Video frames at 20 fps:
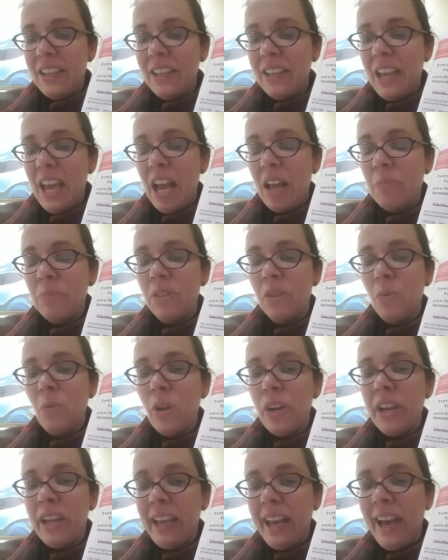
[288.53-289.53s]
and help to
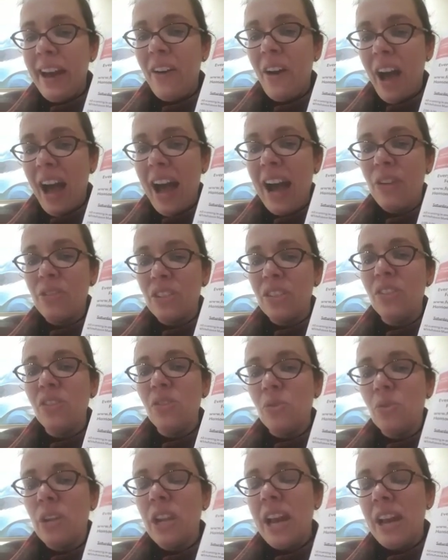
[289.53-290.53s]
work out how to
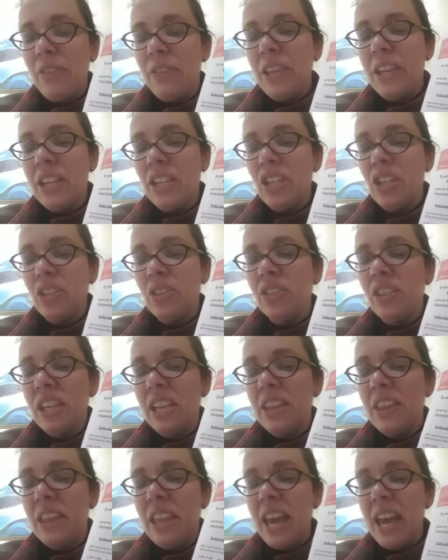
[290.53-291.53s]
sort out the issues
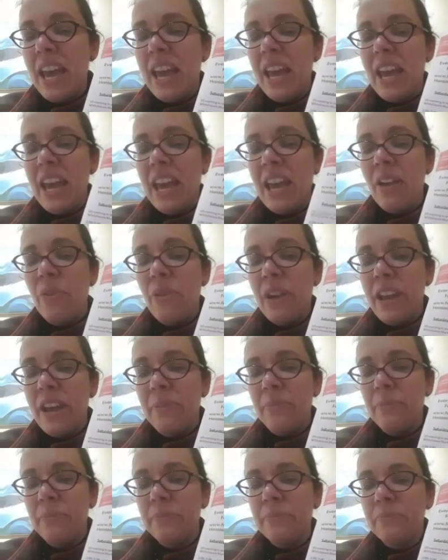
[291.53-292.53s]
in their
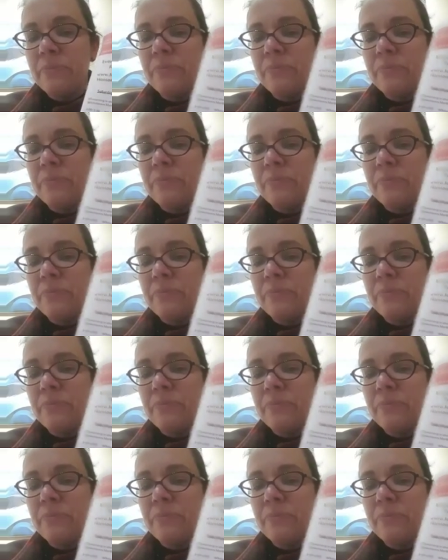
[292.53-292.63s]
area.